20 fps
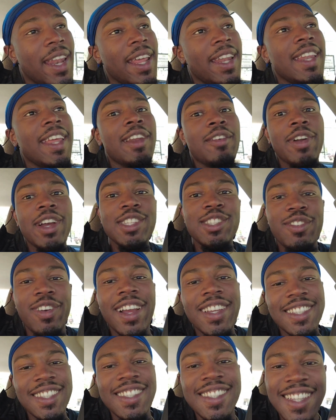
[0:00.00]
And then
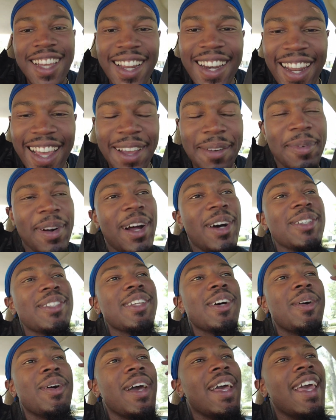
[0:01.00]
Resurrection Sunday, bro.
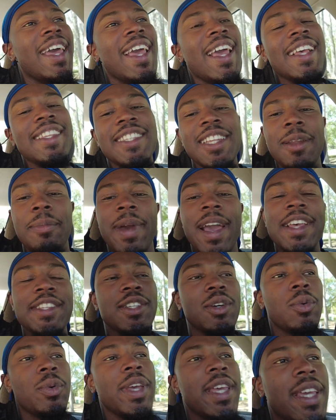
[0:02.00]
So it's an
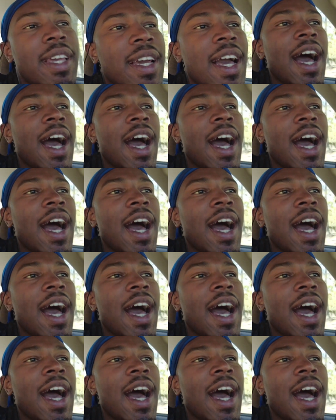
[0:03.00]
amazing week.